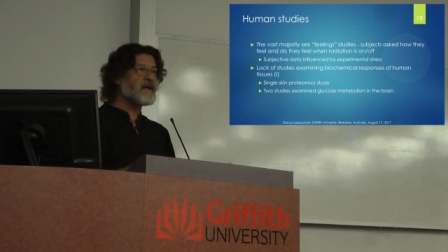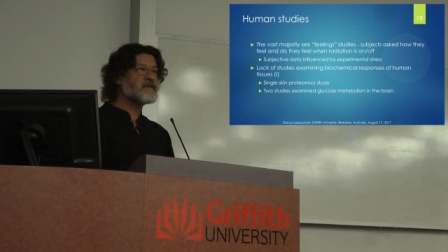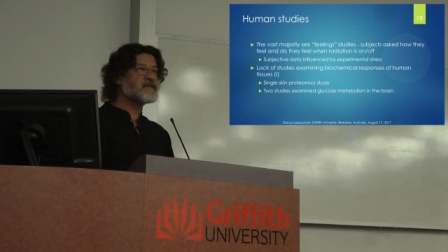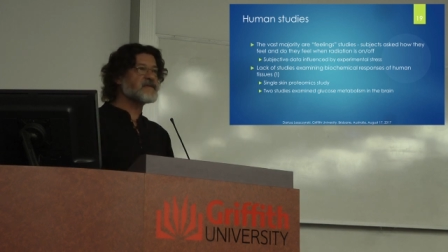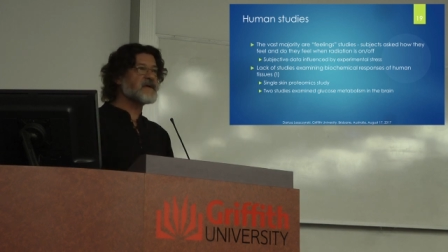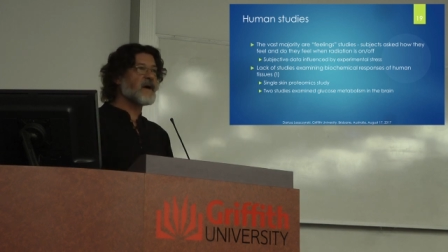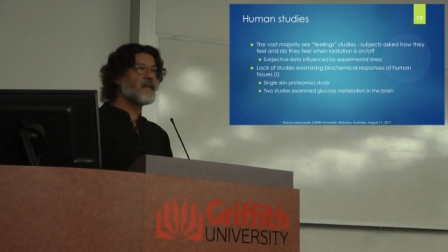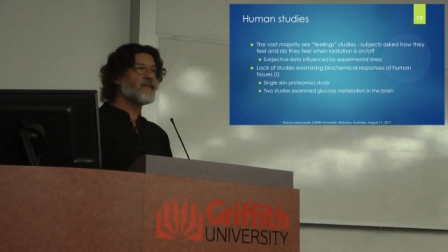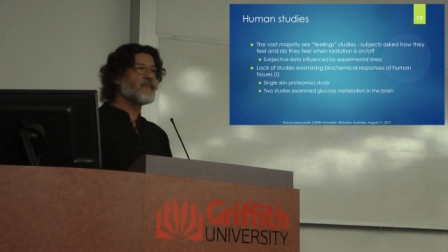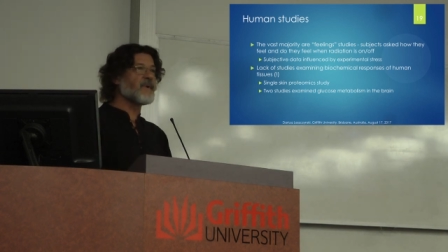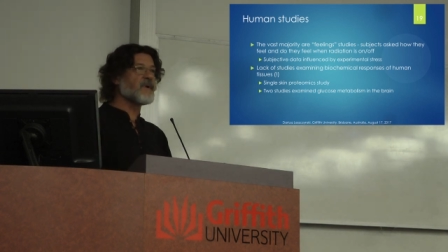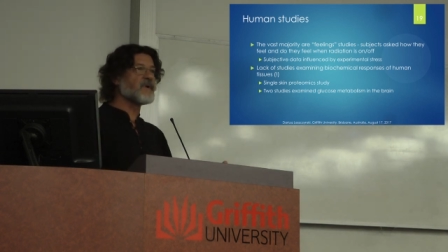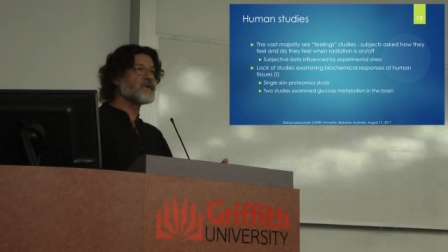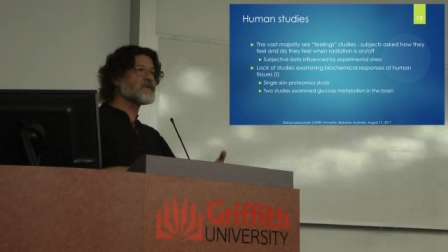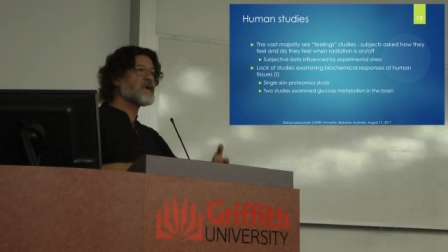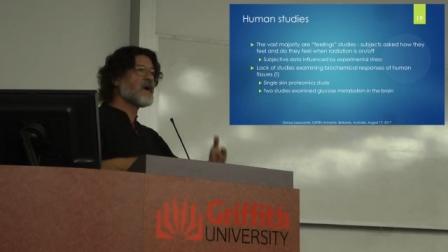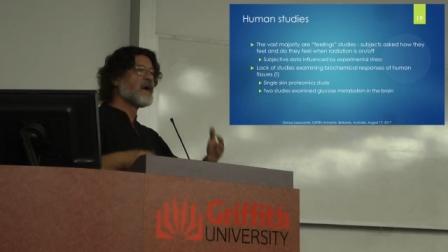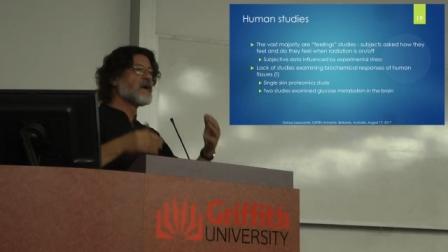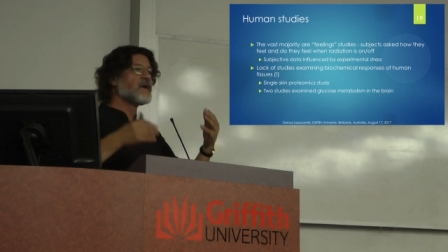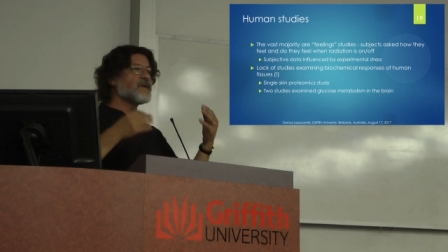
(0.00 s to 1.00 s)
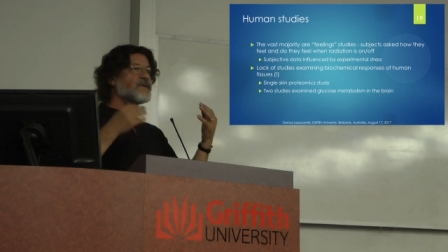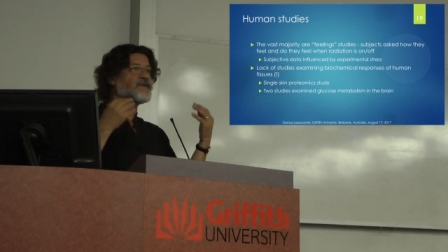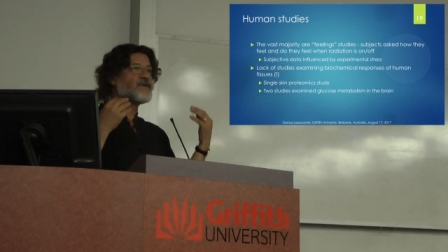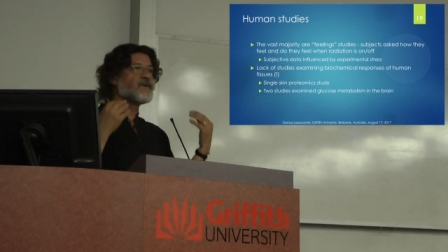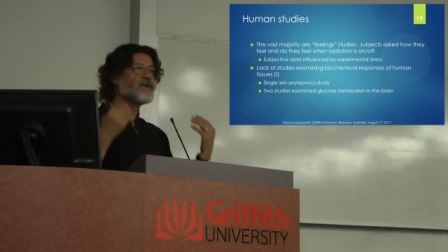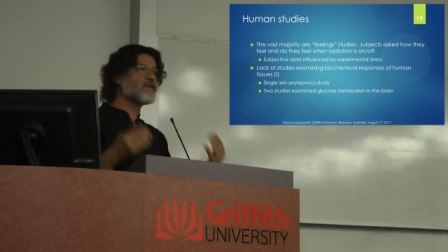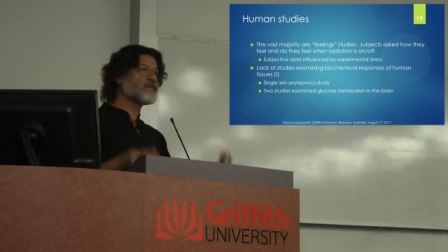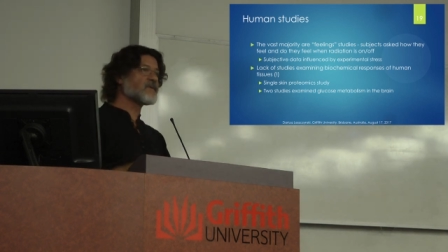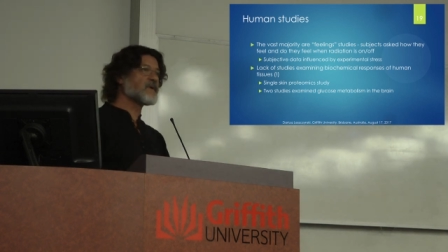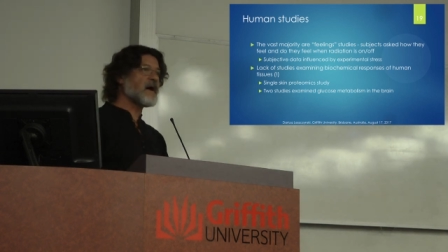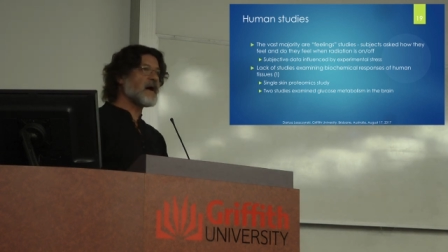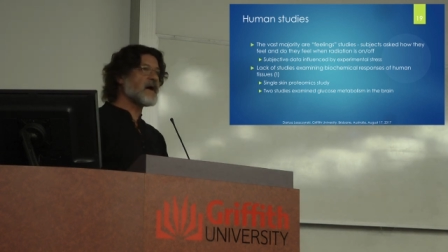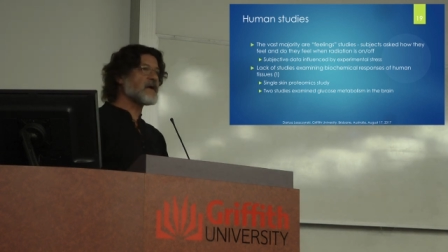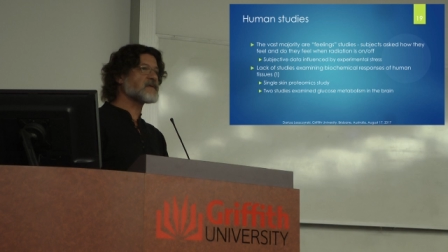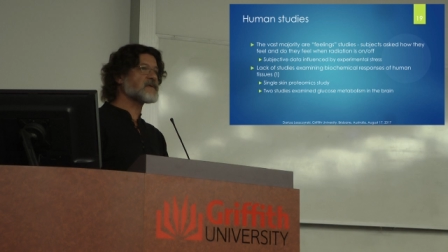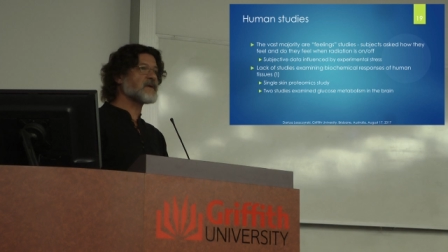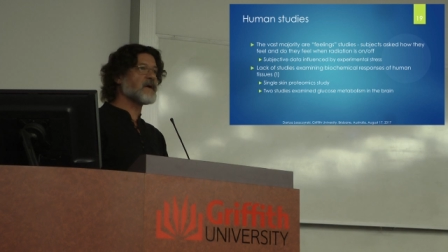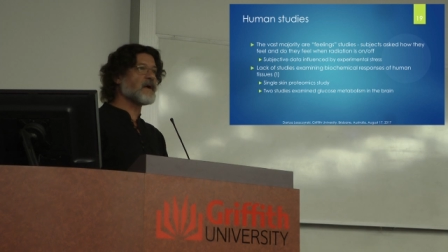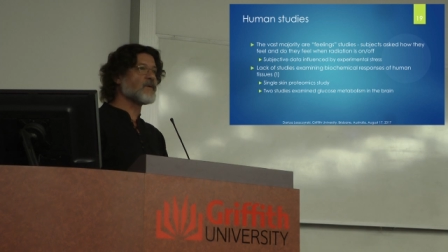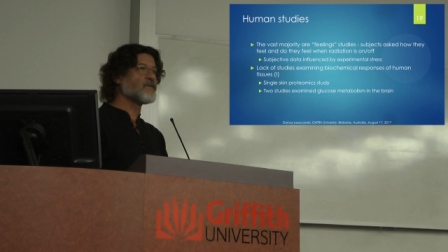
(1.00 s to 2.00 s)
take samples, don't
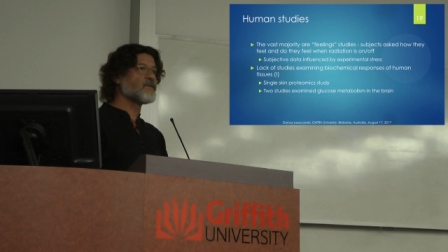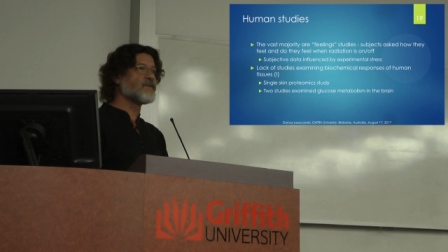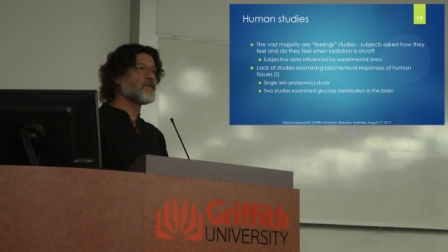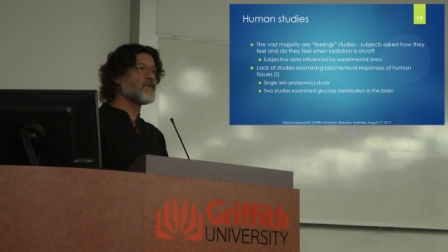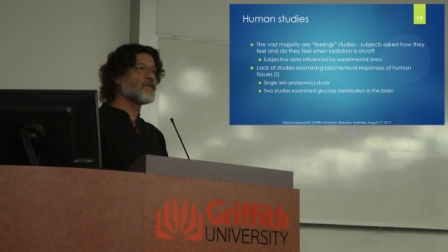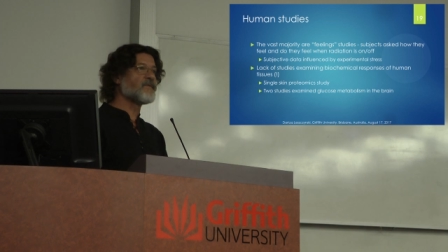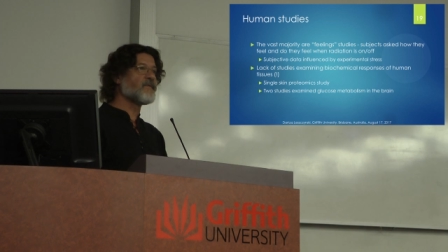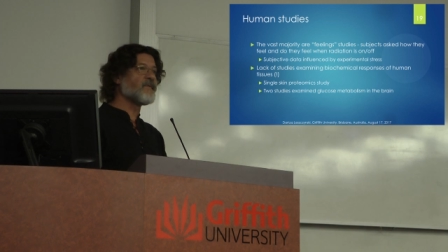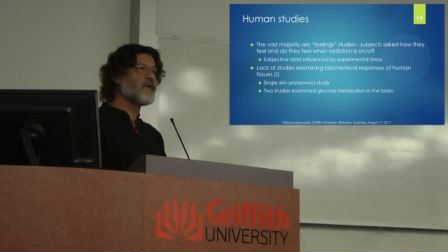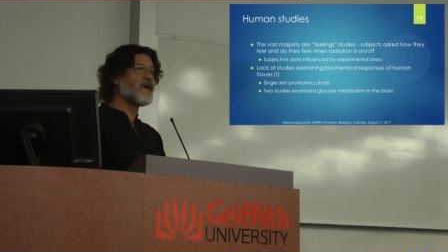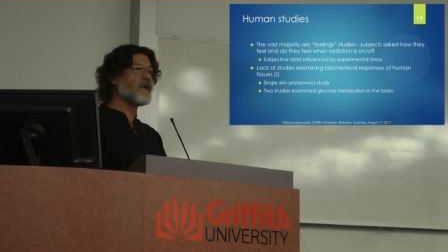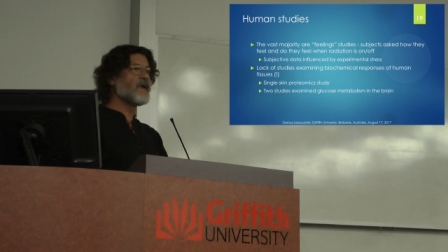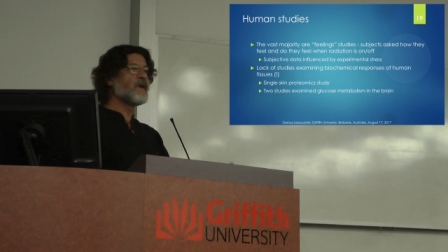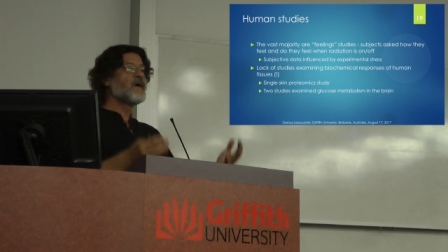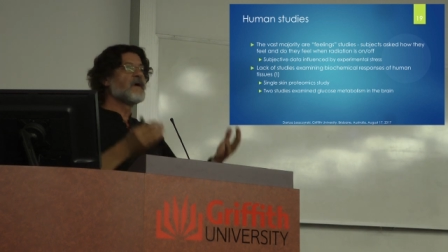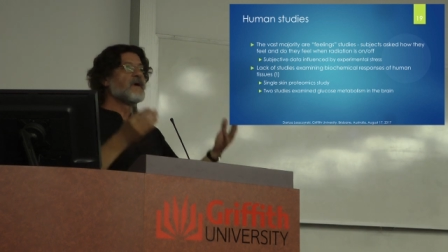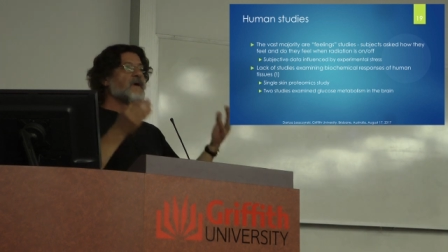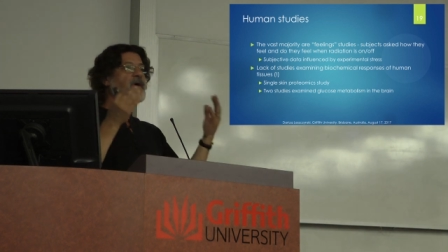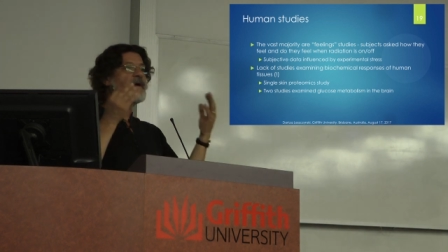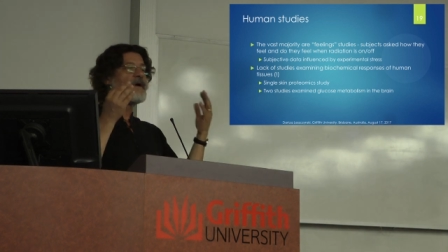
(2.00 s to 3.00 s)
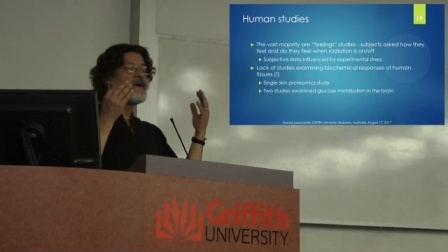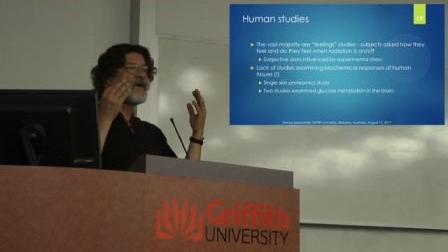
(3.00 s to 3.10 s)
ask how do you feel,